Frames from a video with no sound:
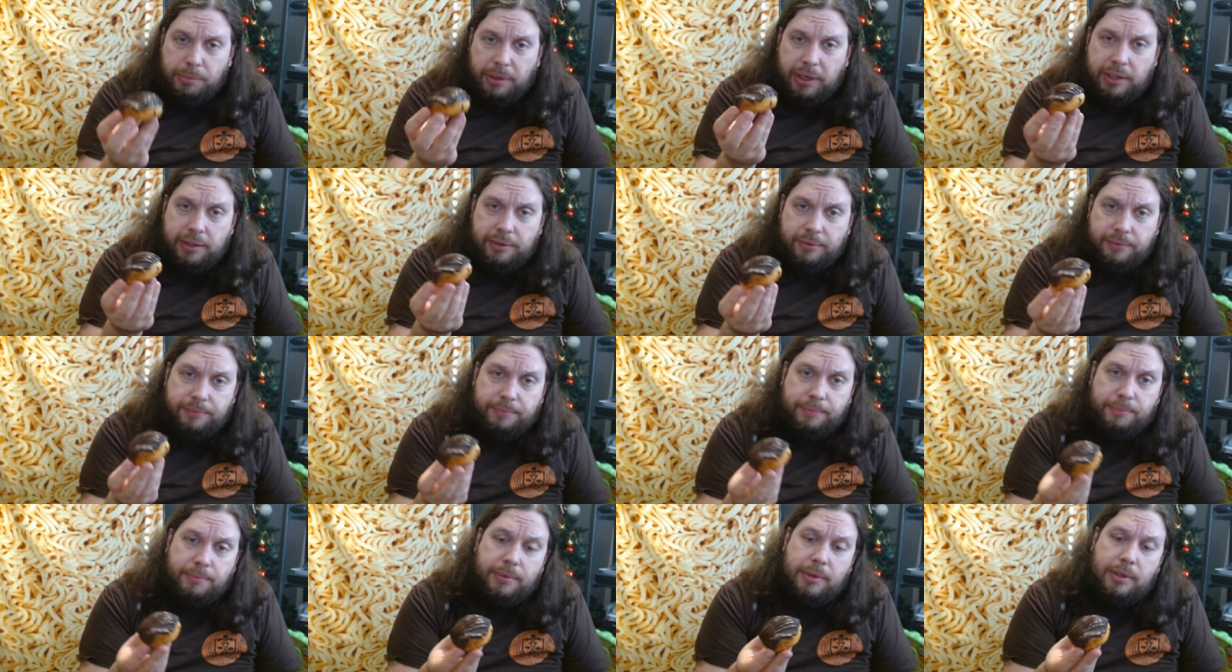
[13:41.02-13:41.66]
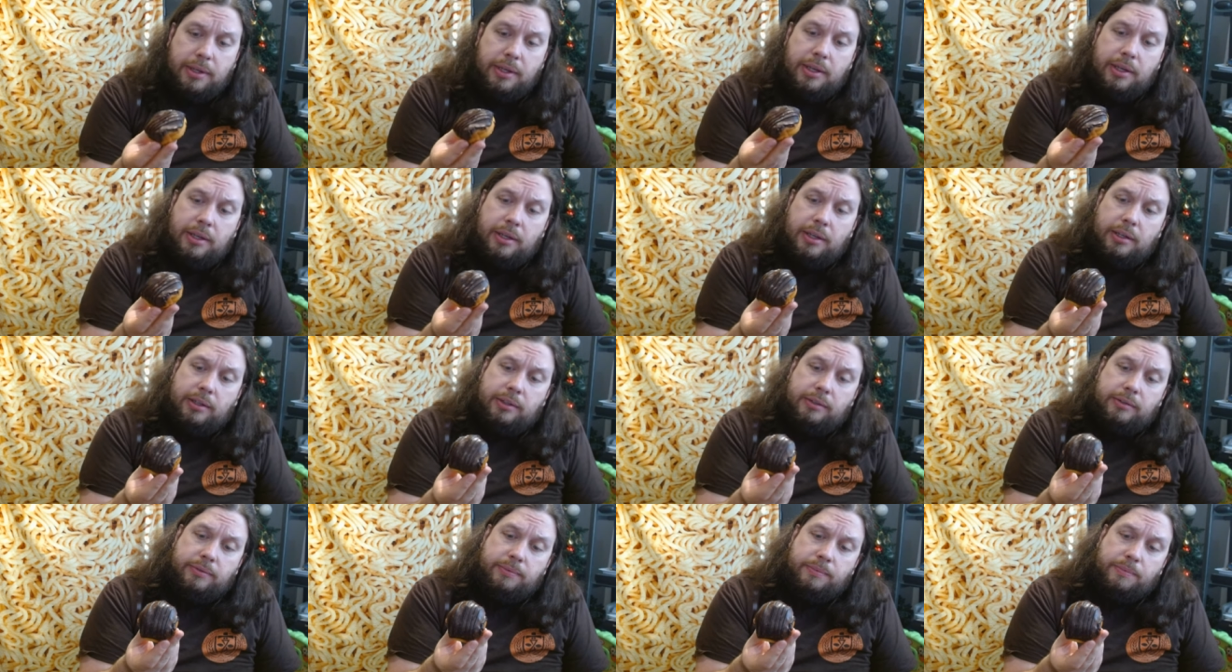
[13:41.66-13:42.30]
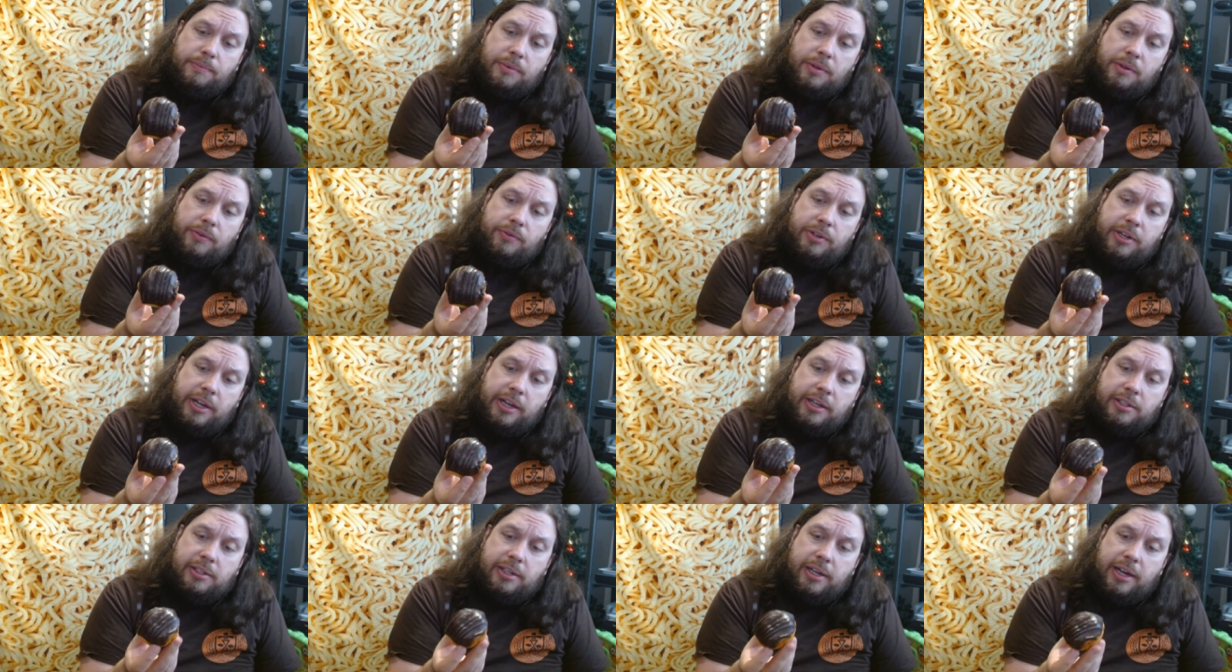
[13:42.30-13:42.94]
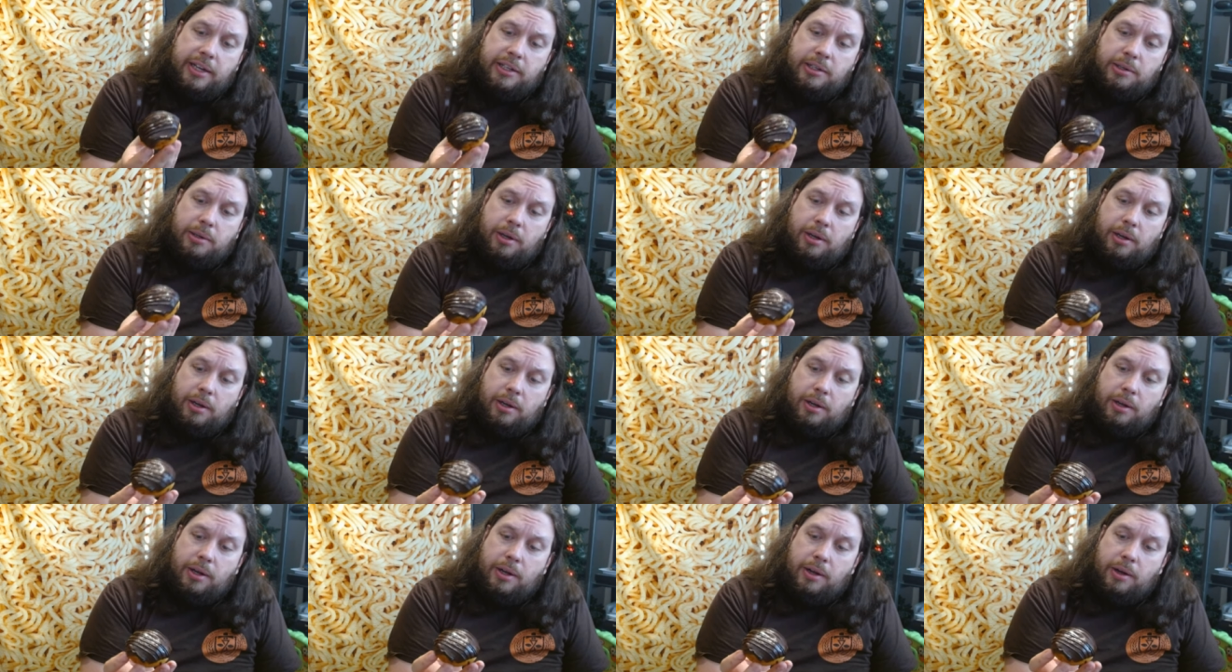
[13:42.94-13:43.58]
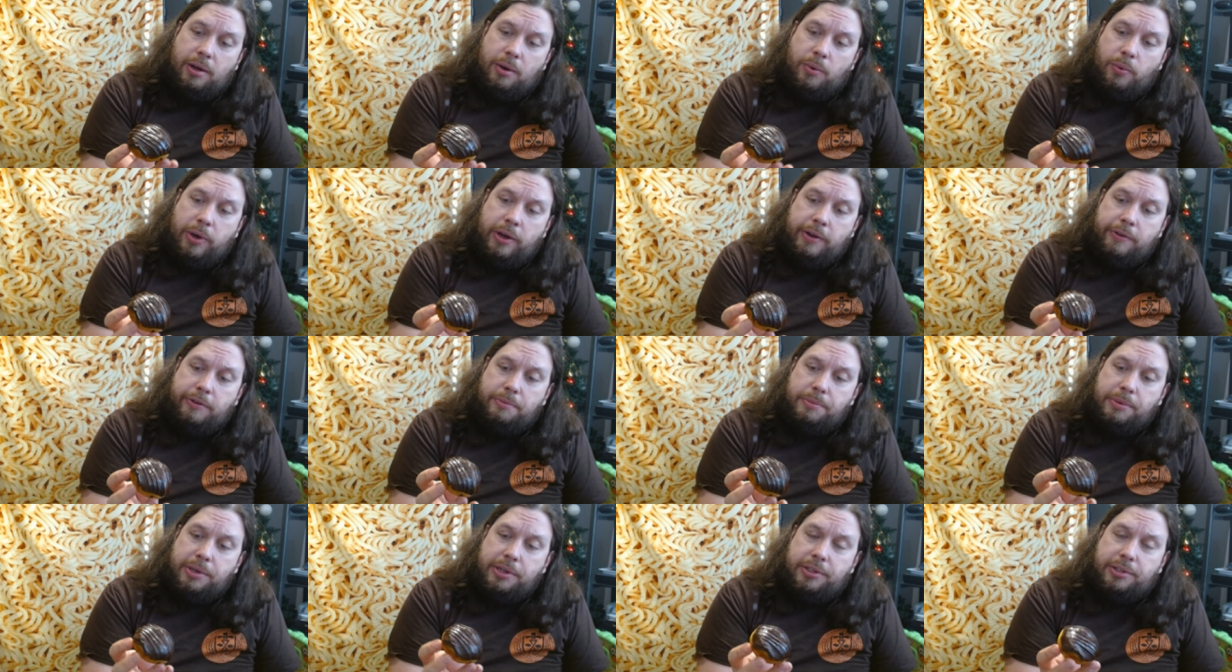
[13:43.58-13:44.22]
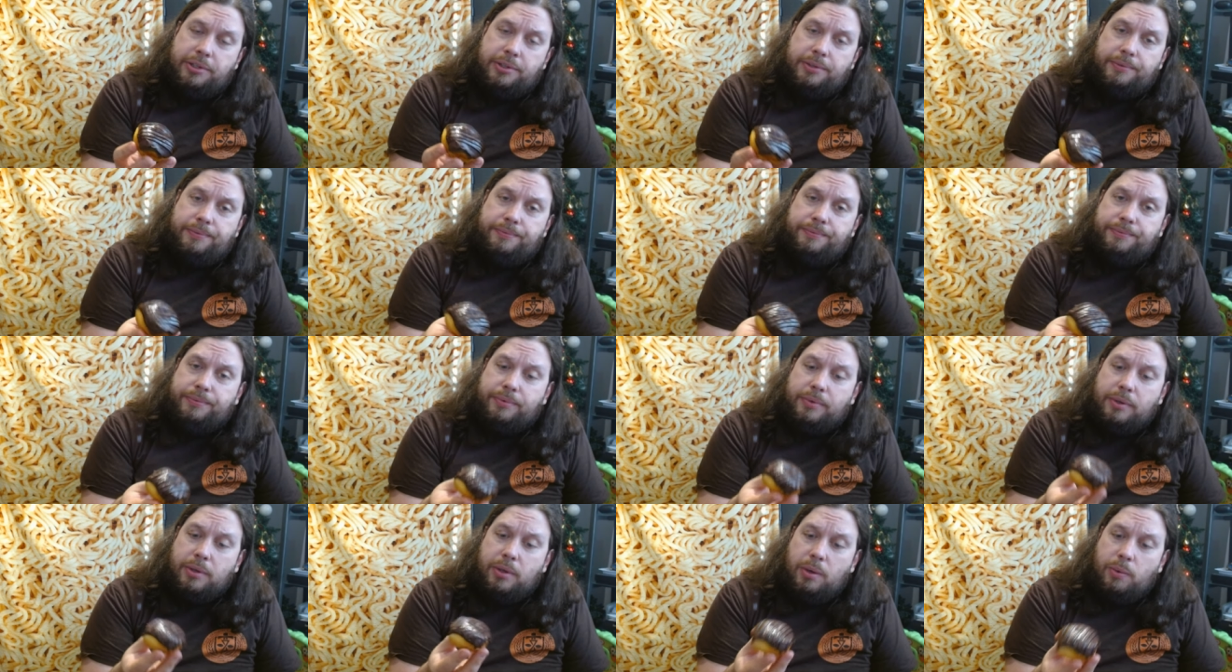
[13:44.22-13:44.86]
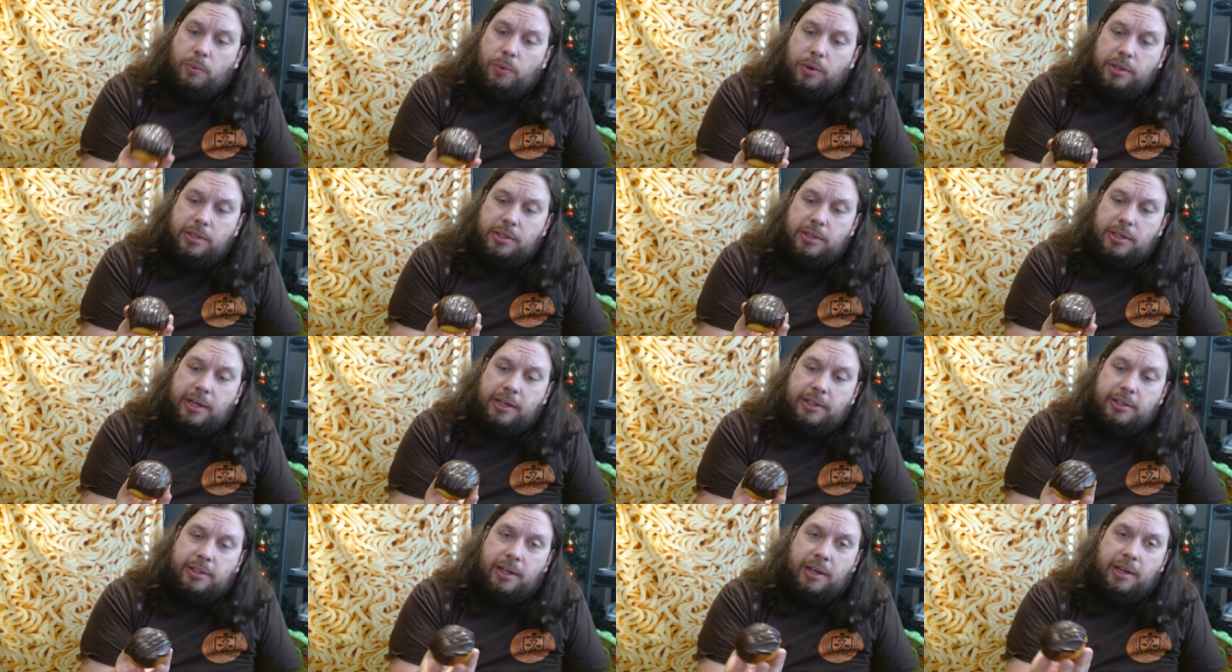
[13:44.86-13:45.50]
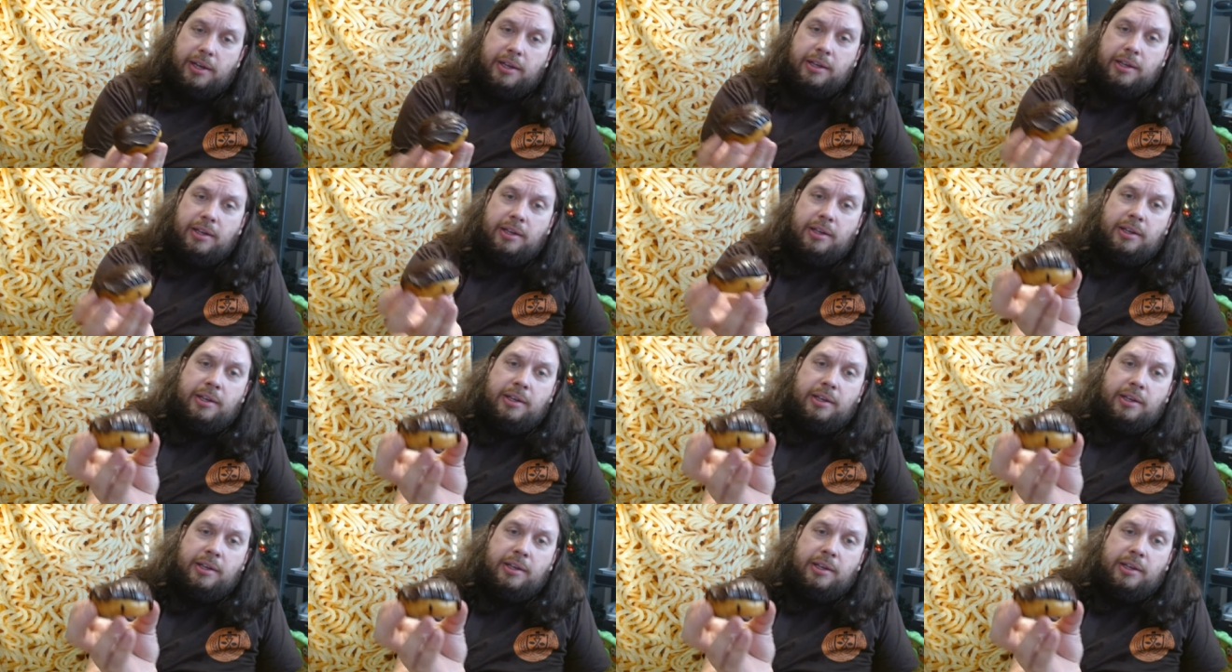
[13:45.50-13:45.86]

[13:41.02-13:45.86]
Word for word: But if we take size away from this, what does it taste like?